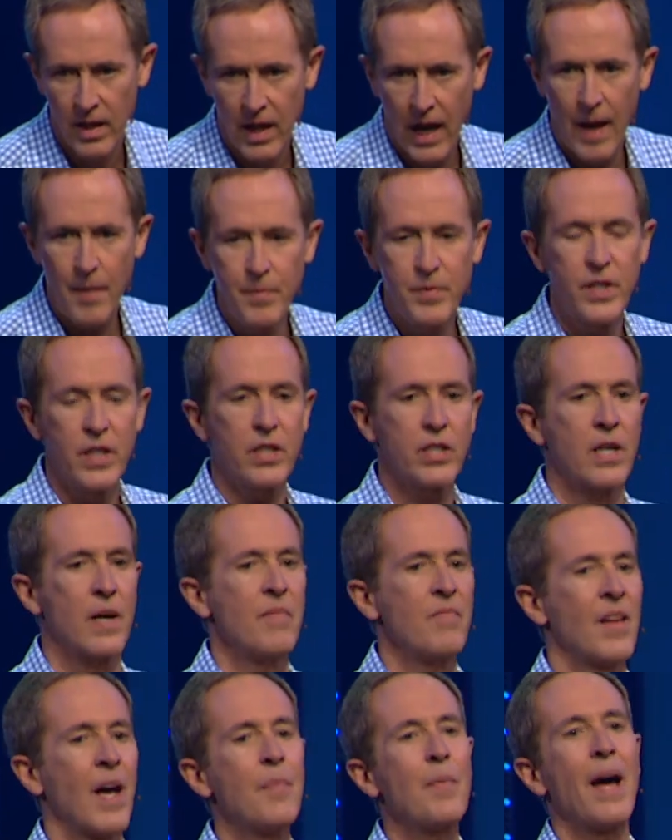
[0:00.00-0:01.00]

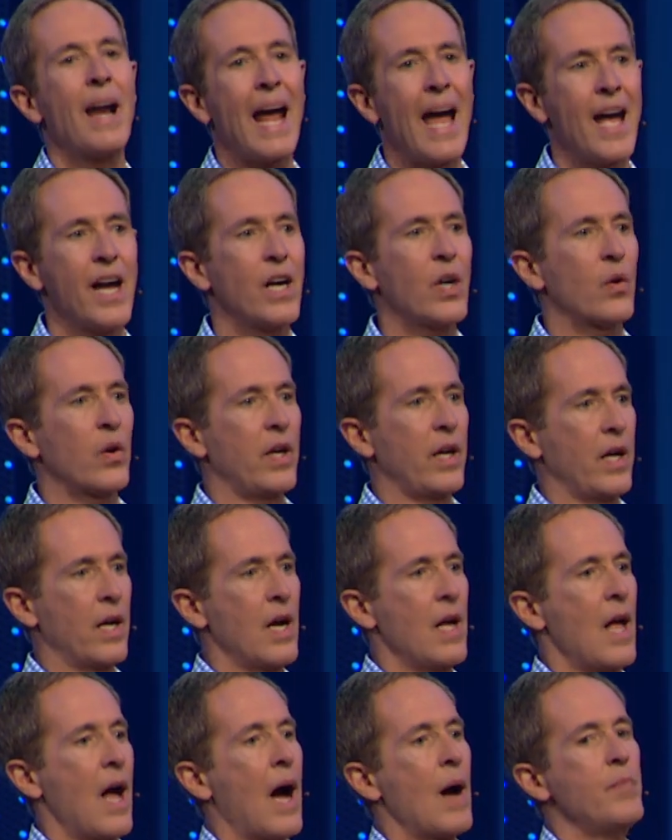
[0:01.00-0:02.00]
I'm not angry.
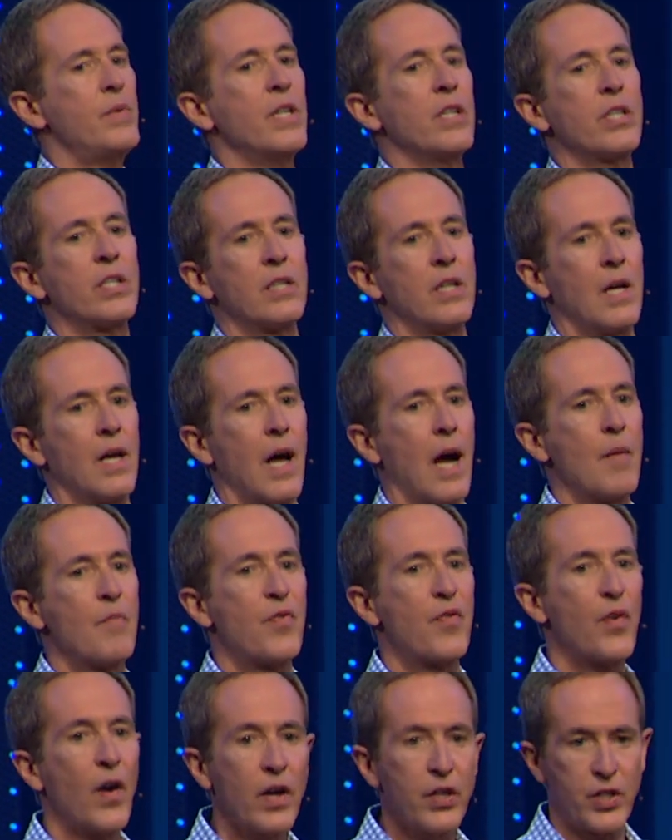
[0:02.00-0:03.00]
I'm
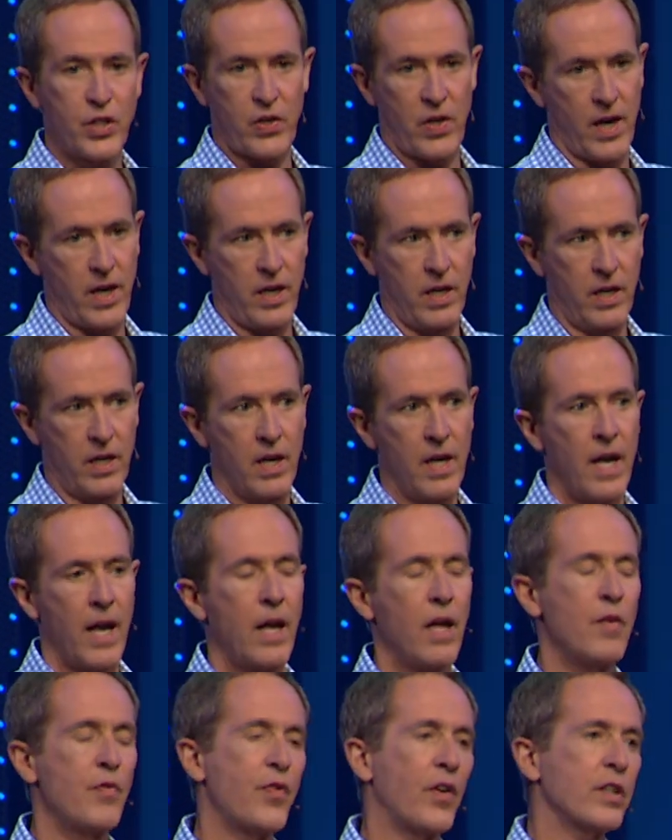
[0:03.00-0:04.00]
frustrated.
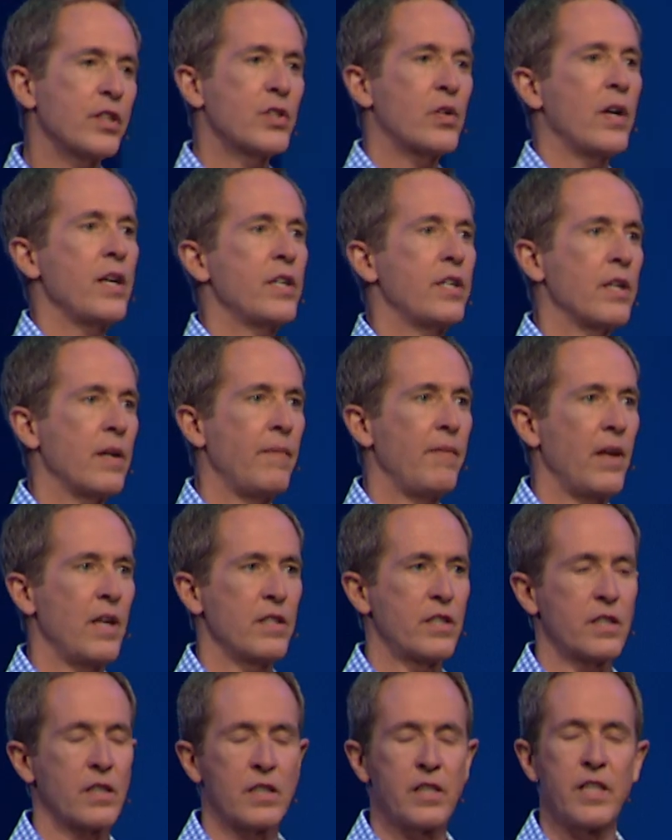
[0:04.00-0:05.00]
And frustration
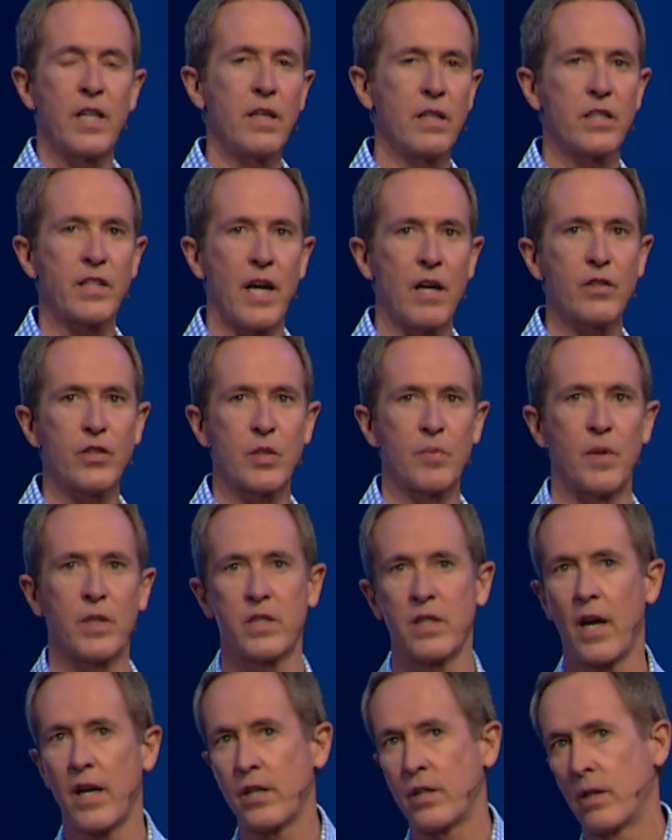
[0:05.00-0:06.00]
sounds so much
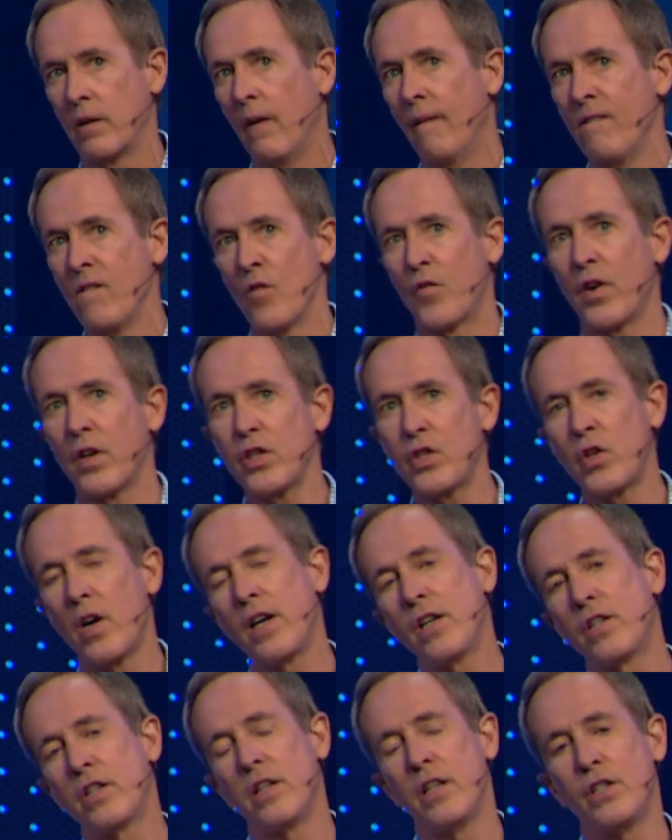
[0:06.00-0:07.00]
nicer.
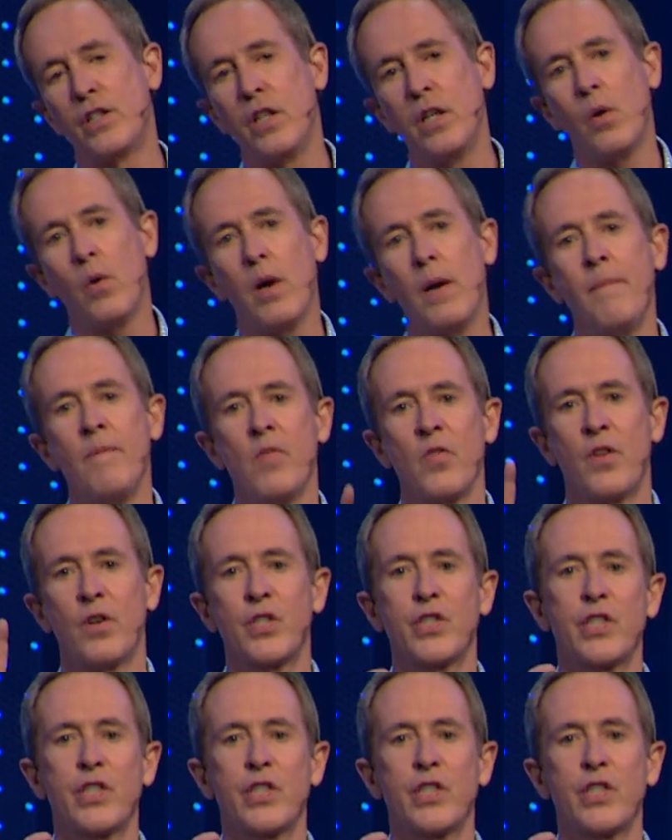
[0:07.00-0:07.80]
Frustration is, you know what? There's